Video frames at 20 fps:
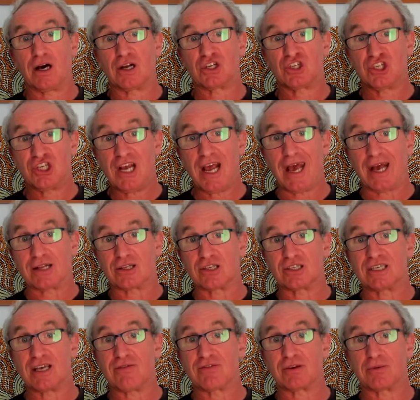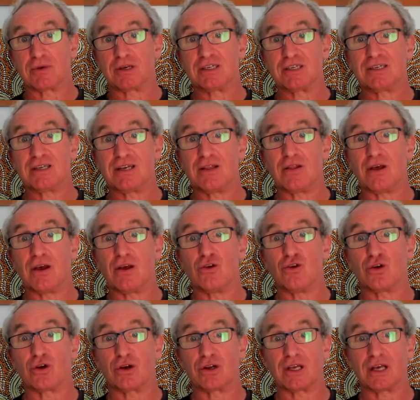check to see if something is in there,
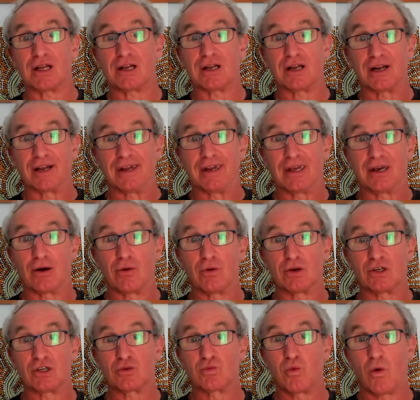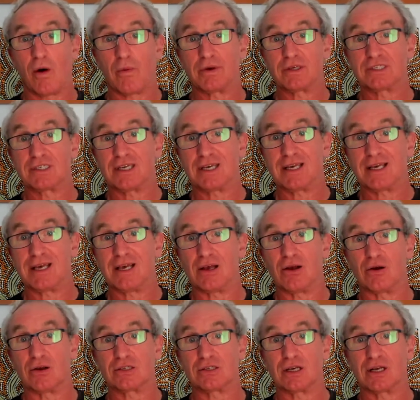you're going to get linear, which is what we see
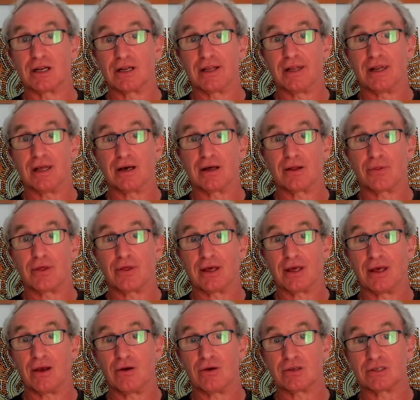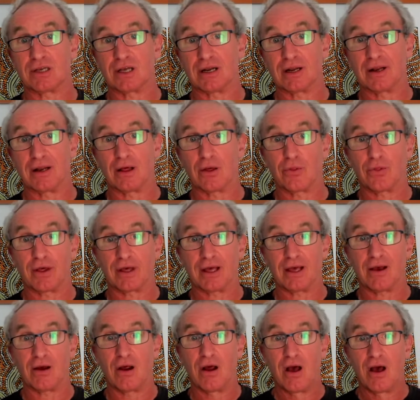here. You see a linear thing here, you see a linear thing
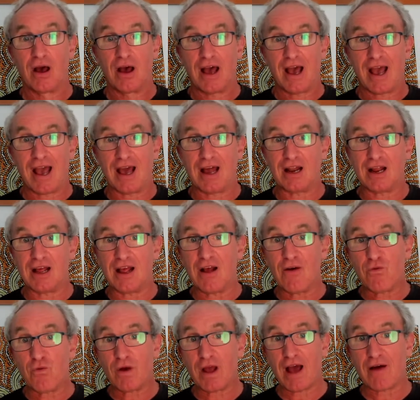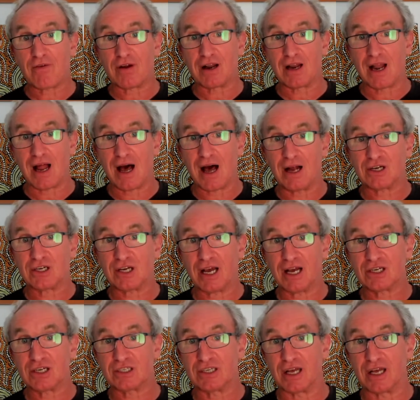here. And if we have a large
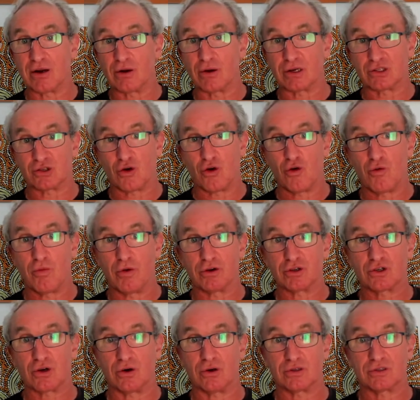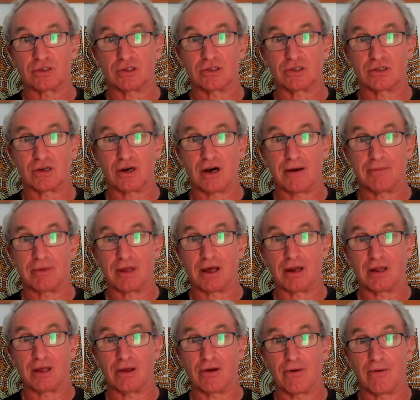hash set, look, it's almost constant time
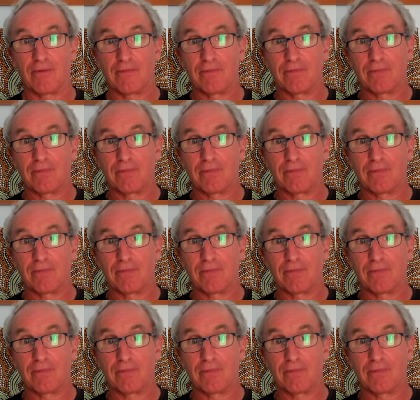down here.